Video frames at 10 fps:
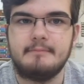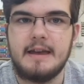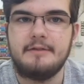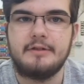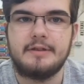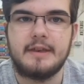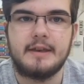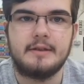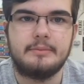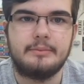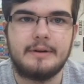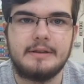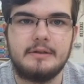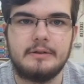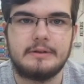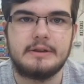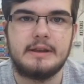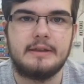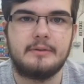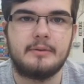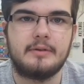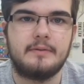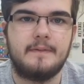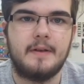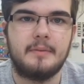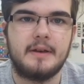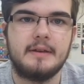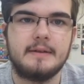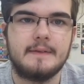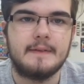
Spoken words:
everything when you're dealing with filming.